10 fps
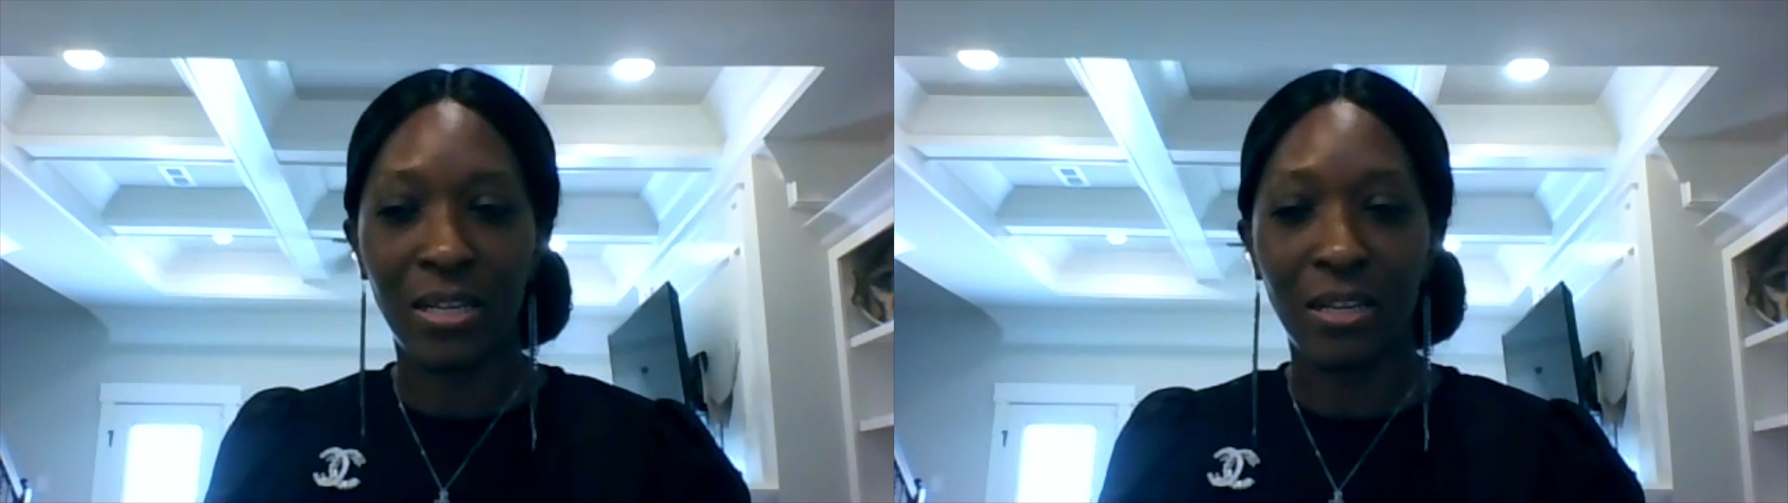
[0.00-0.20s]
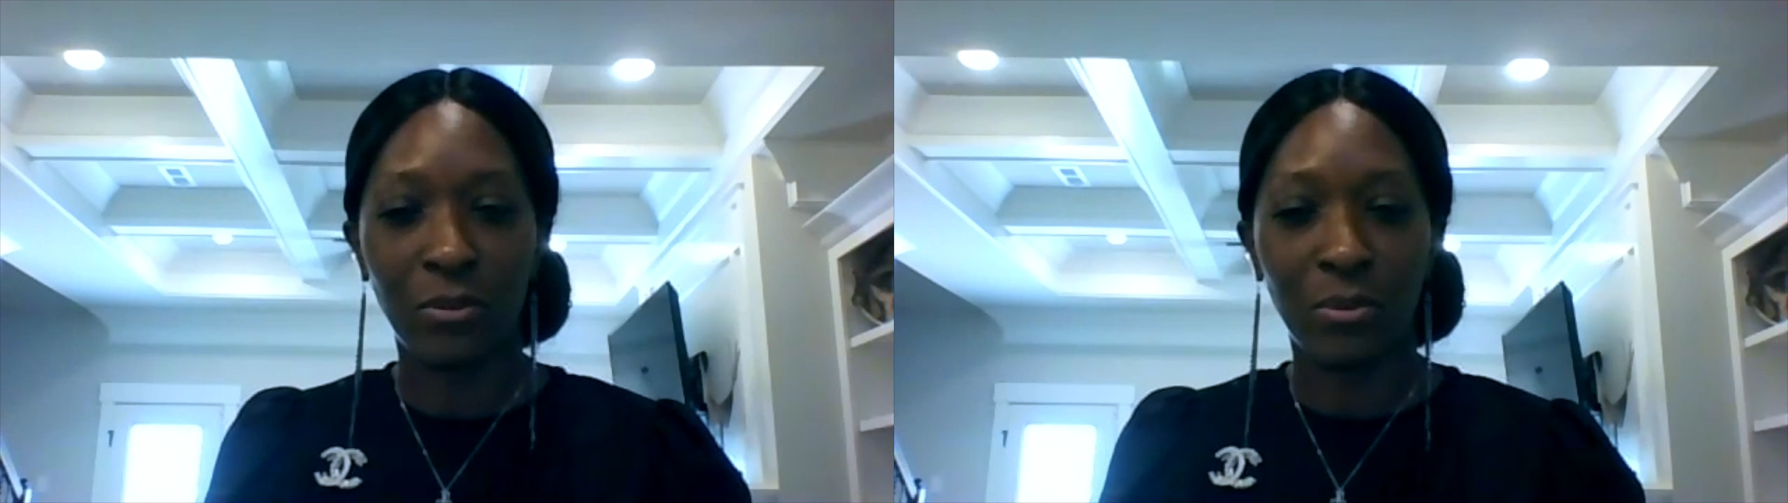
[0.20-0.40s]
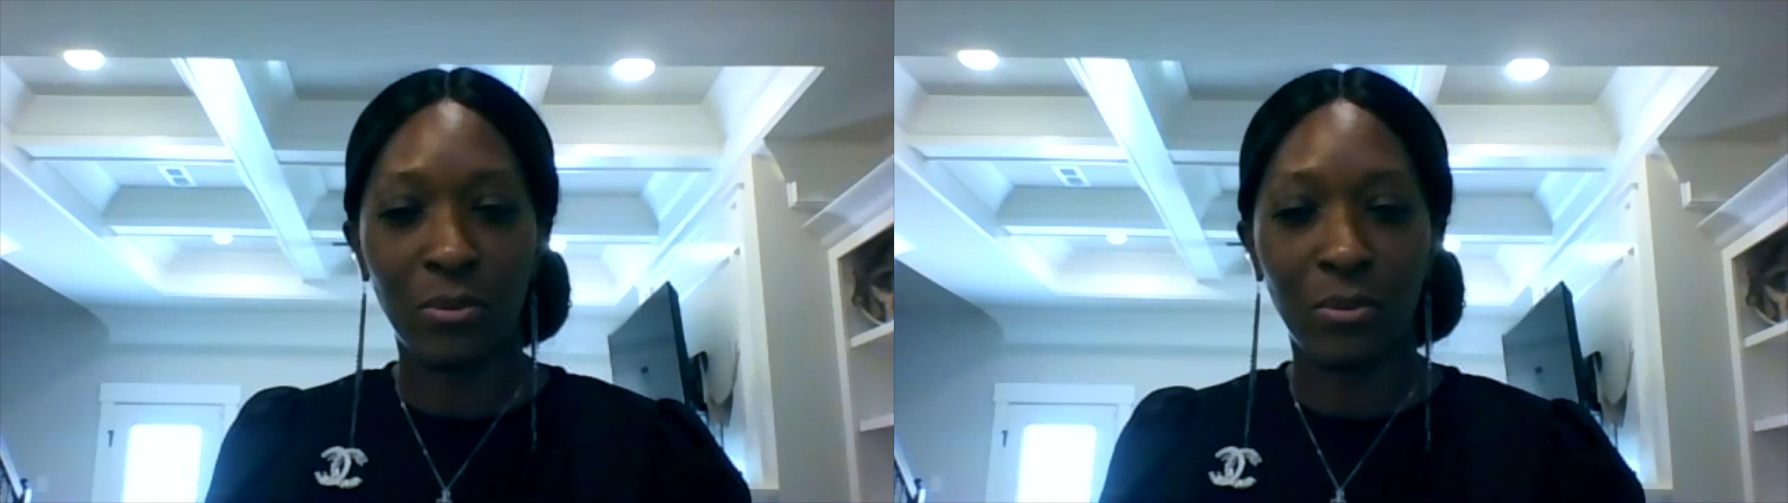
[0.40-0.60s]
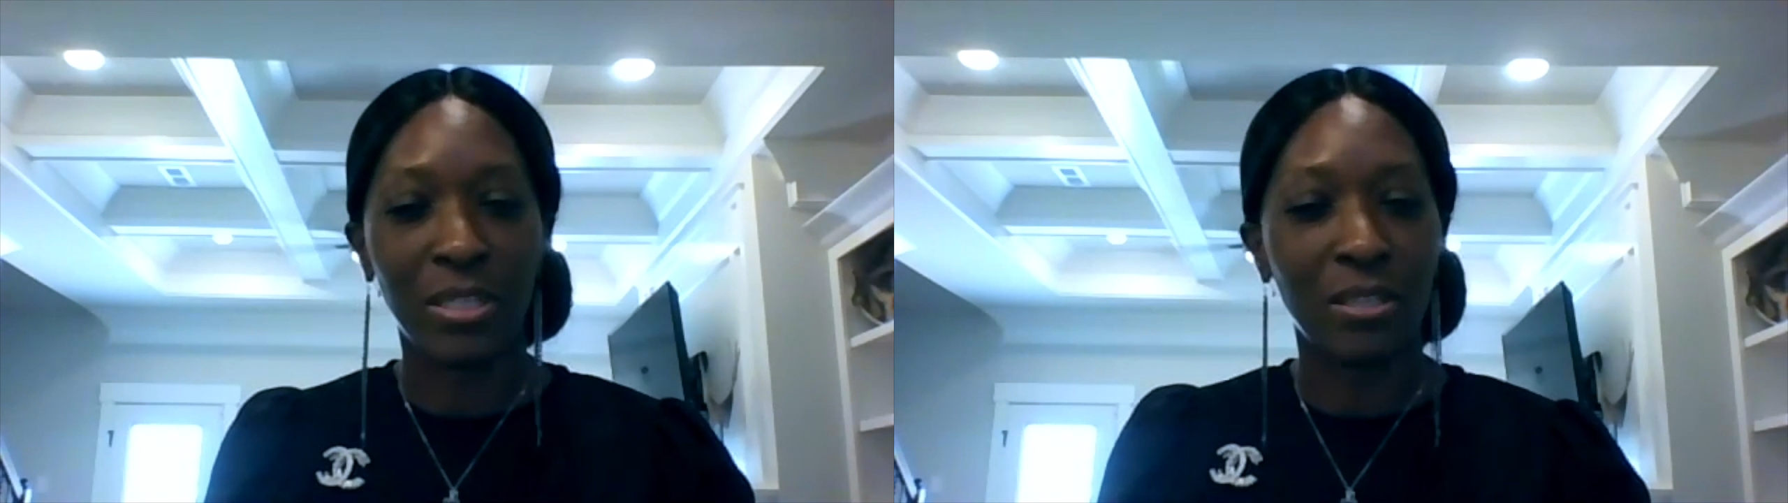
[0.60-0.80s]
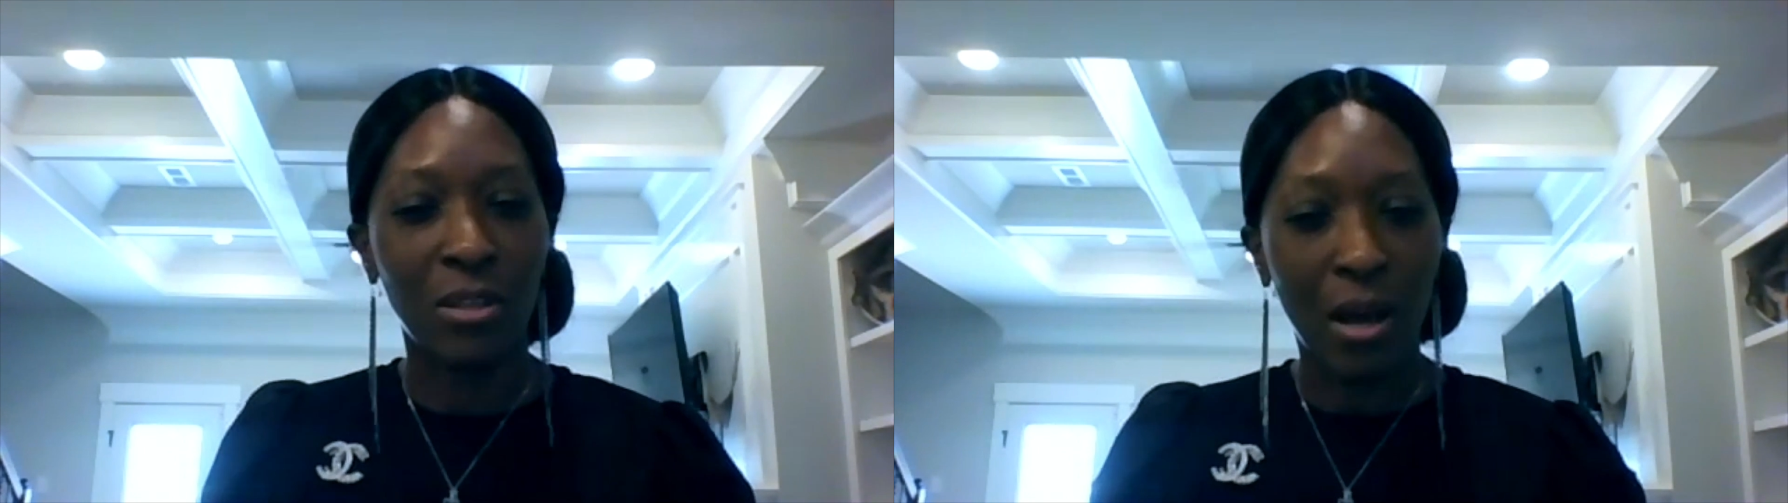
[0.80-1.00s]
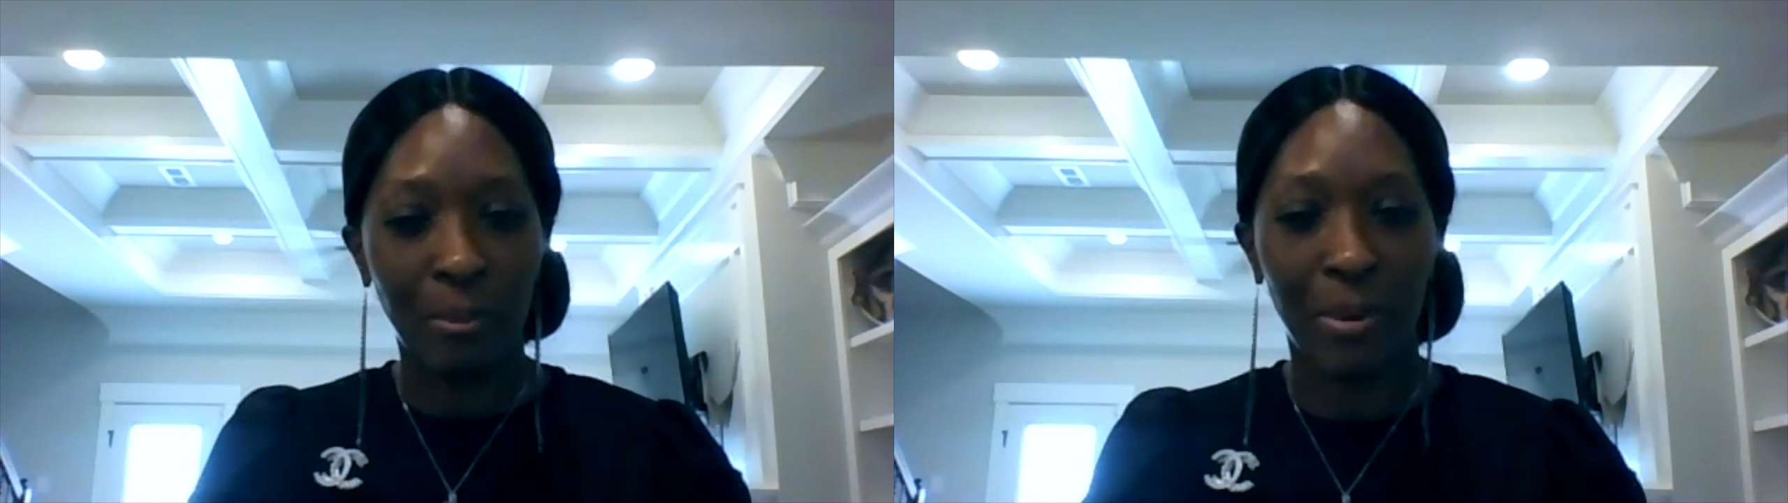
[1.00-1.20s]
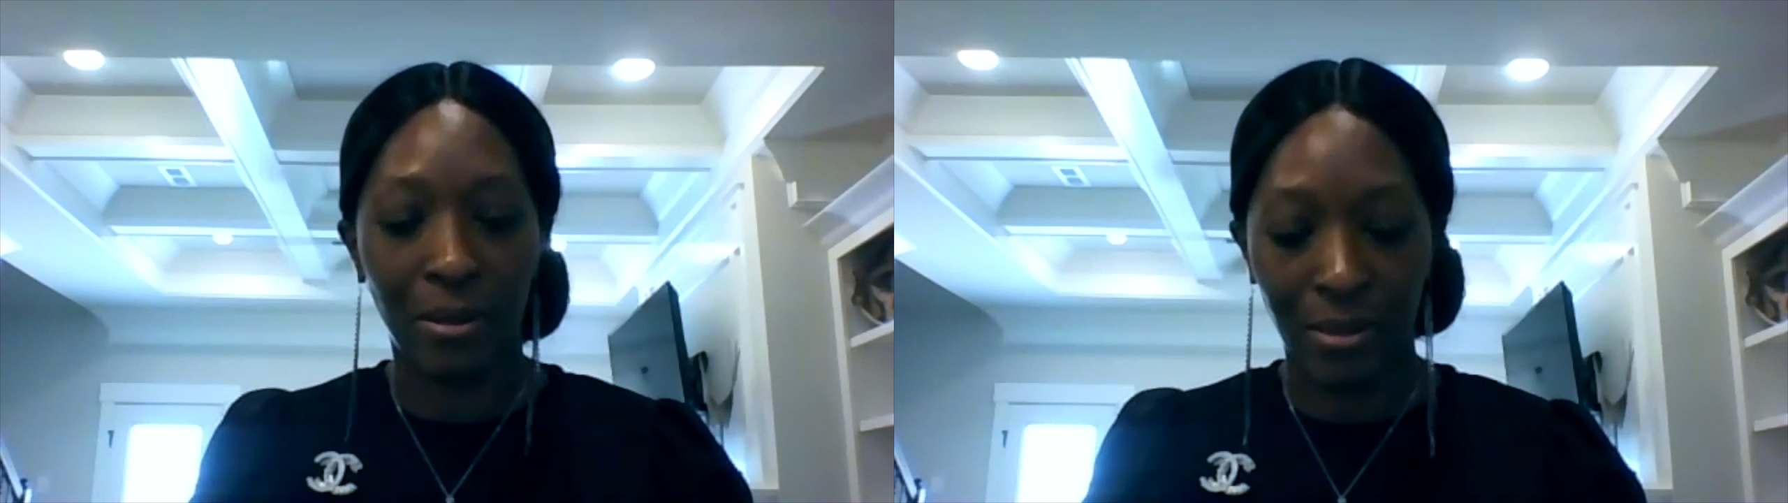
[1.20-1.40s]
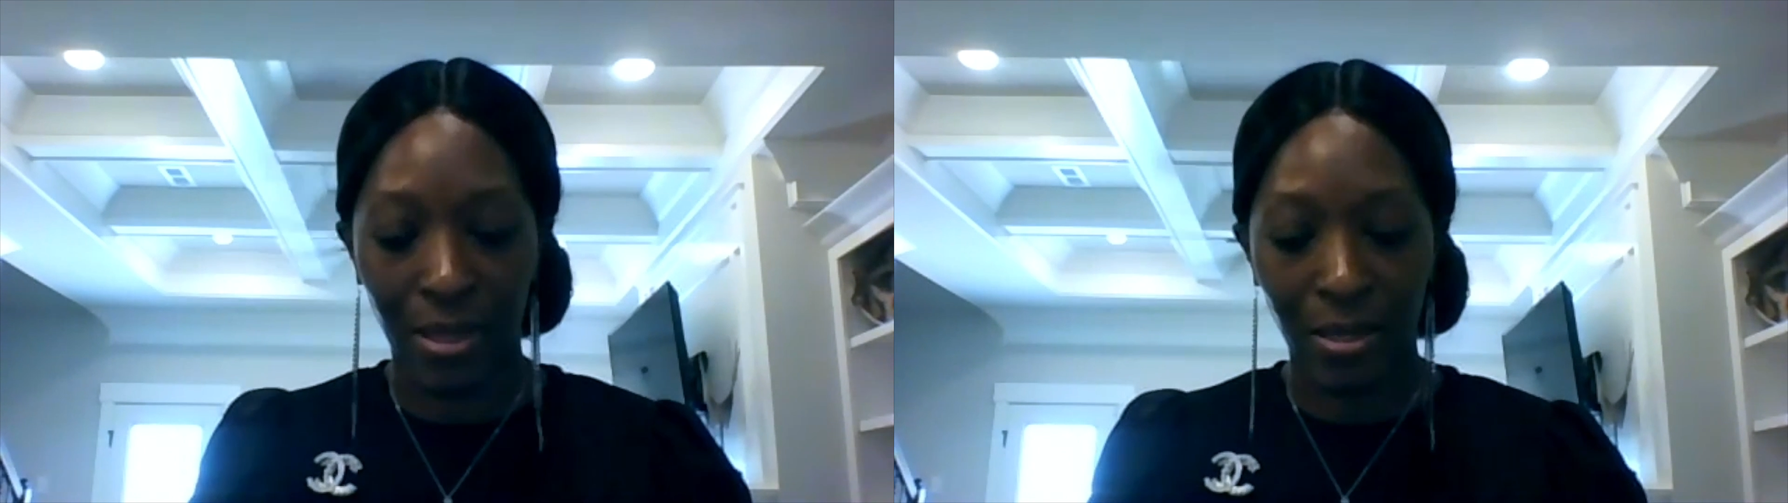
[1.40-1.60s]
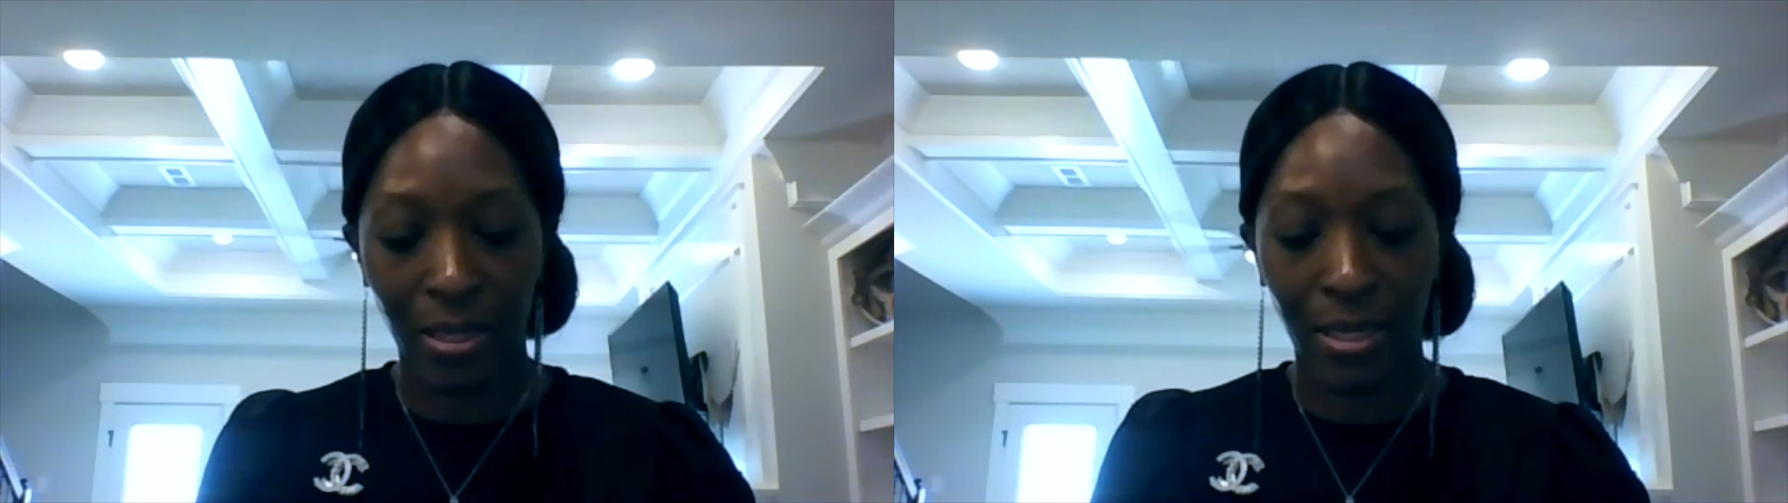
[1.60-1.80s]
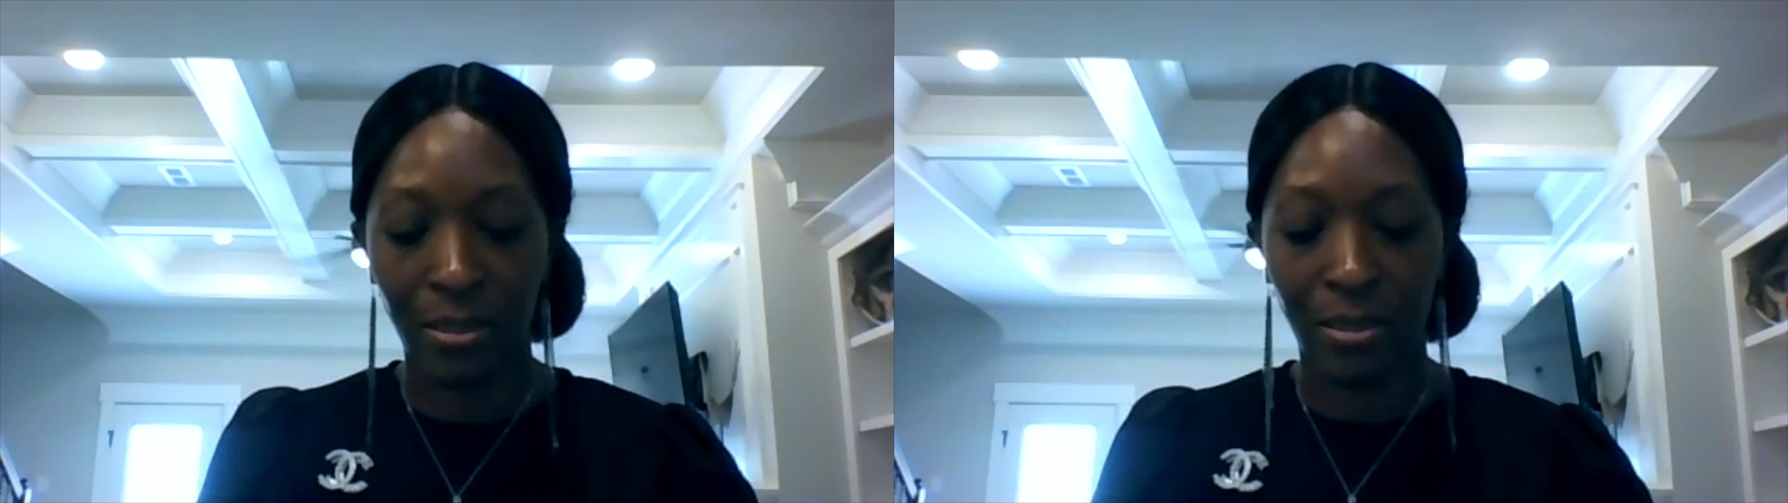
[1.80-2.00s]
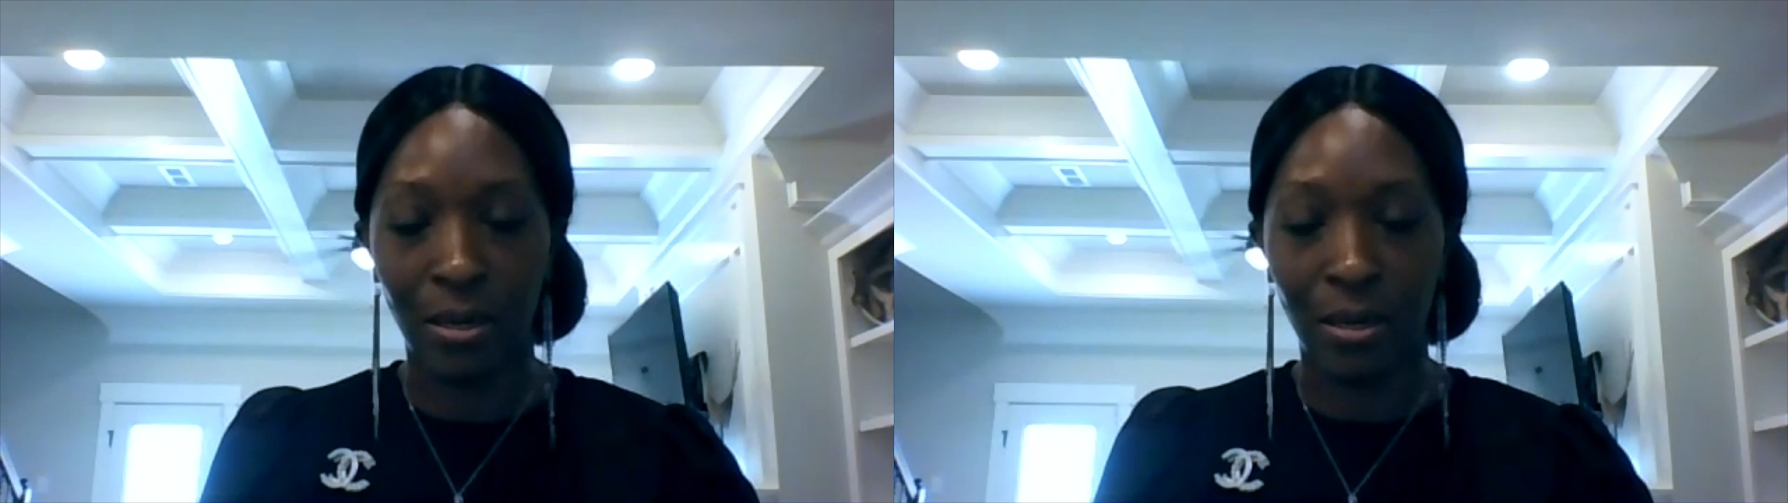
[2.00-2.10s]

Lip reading: I never really thought about that. Like,